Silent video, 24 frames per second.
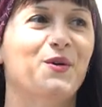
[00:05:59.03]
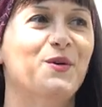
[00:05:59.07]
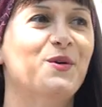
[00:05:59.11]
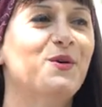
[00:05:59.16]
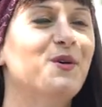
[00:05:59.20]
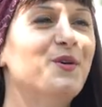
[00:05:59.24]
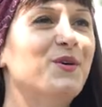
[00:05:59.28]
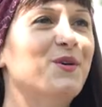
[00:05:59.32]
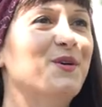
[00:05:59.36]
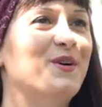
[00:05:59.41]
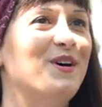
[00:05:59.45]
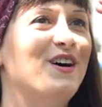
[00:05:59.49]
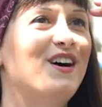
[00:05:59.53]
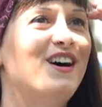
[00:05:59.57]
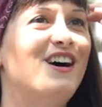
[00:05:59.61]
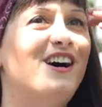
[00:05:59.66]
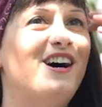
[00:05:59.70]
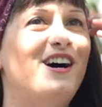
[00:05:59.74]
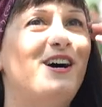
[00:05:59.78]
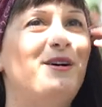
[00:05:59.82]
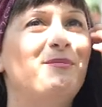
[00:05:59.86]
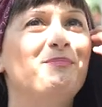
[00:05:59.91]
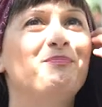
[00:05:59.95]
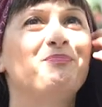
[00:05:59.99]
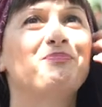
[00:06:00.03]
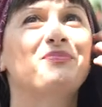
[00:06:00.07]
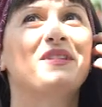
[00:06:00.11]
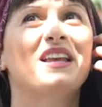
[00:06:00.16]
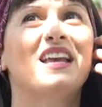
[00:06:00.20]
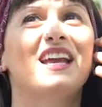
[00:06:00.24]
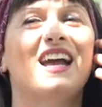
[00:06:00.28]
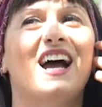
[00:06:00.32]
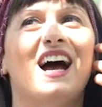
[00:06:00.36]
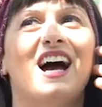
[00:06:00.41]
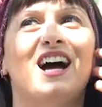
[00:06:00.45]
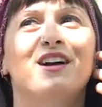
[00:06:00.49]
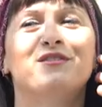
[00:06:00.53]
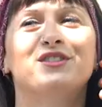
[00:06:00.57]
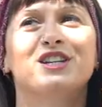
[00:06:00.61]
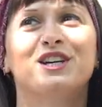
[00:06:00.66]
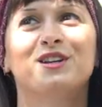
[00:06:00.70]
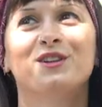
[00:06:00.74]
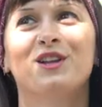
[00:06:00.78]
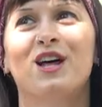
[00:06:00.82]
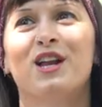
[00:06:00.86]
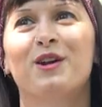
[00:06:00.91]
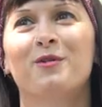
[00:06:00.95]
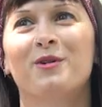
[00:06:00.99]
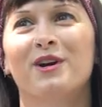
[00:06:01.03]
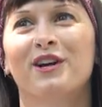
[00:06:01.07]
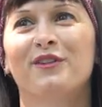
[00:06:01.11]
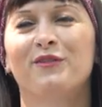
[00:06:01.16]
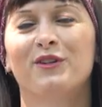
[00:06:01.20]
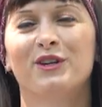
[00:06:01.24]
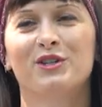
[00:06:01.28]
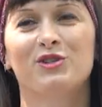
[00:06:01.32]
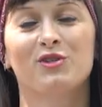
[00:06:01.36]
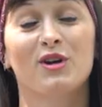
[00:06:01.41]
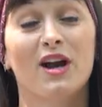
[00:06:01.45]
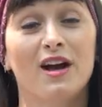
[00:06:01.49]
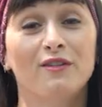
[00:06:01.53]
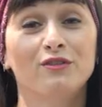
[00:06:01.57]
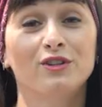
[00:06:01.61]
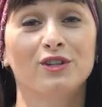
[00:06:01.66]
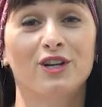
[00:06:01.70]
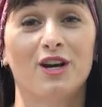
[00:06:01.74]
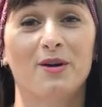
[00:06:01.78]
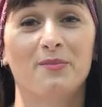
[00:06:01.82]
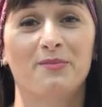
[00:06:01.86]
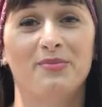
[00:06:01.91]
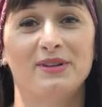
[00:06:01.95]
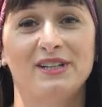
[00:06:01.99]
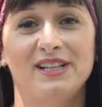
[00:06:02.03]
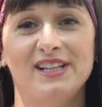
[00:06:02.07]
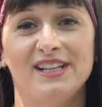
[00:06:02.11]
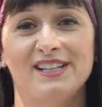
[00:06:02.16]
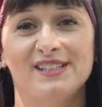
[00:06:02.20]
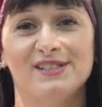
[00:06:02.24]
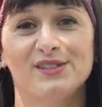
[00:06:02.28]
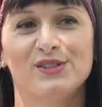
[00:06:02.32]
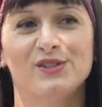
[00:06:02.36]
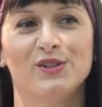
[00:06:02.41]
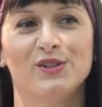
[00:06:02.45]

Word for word: Ooh, um, I've done a lot of work for travel companies,